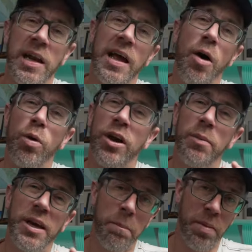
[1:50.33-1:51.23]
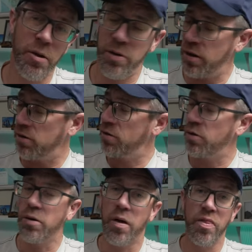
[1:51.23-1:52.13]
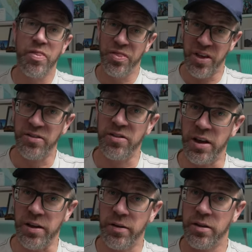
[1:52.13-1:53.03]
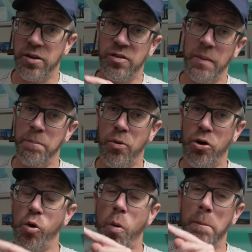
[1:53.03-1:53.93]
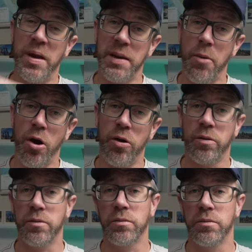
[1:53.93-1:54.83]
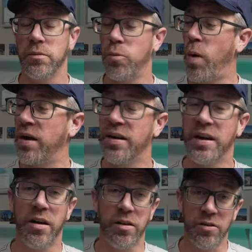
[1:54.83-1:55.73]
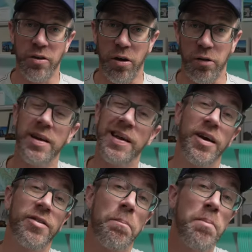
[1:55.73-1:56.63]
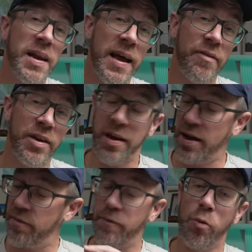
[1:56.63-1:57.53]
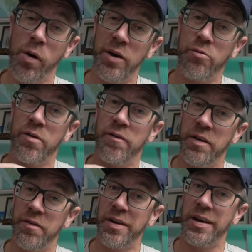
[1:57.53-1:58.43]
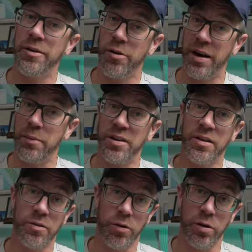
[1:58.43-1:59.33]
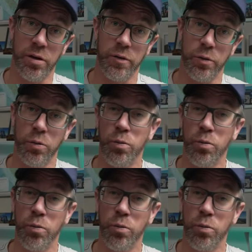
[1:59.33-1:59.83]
Now, we're going to be comparing it to this thing, the Jetboil Minimo 1 litre stove. Now, it's a bit heavier at 415 grams, excluding fuel,